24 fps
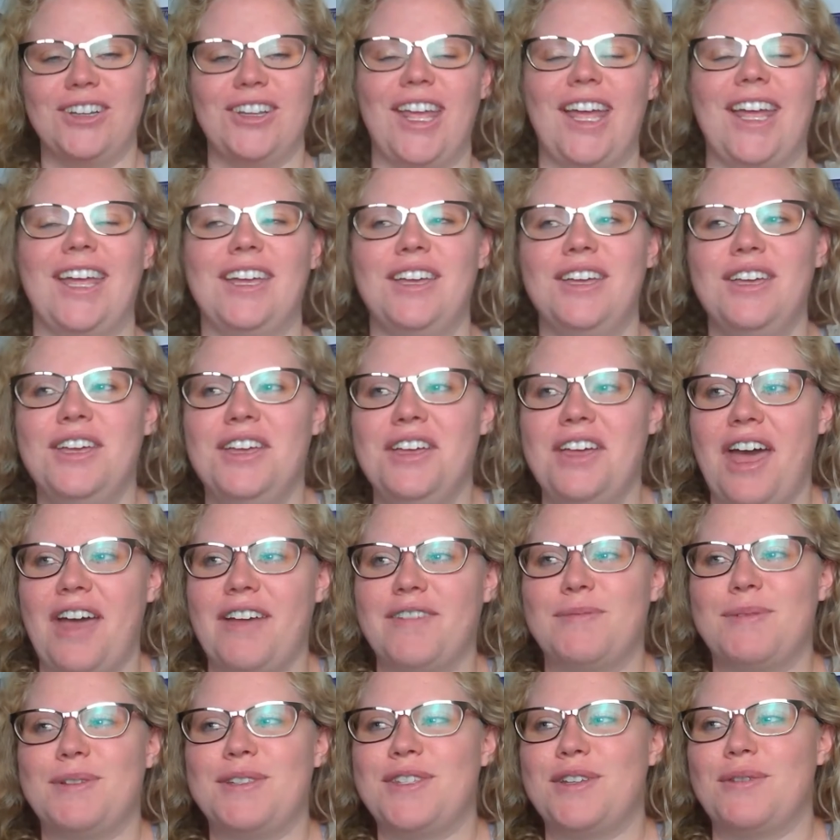Like, I
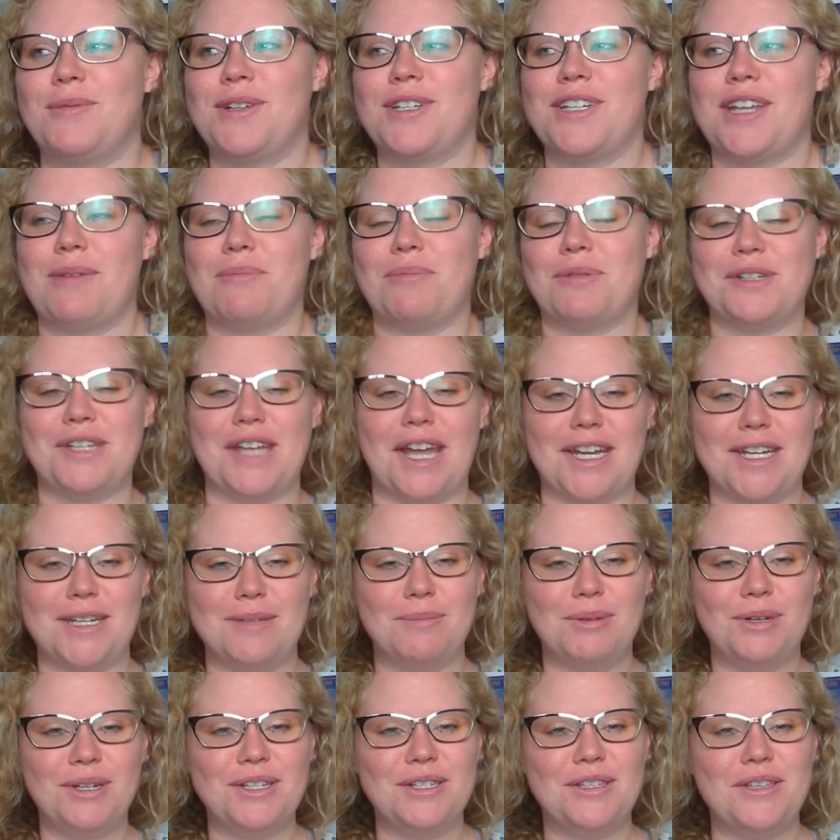spend so much time protecting
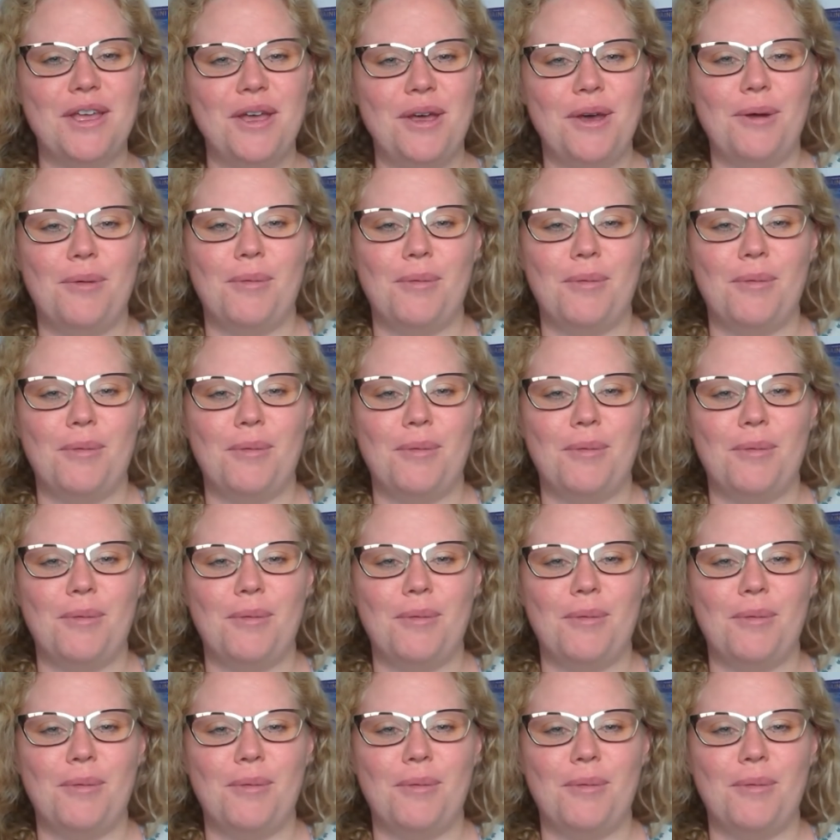books.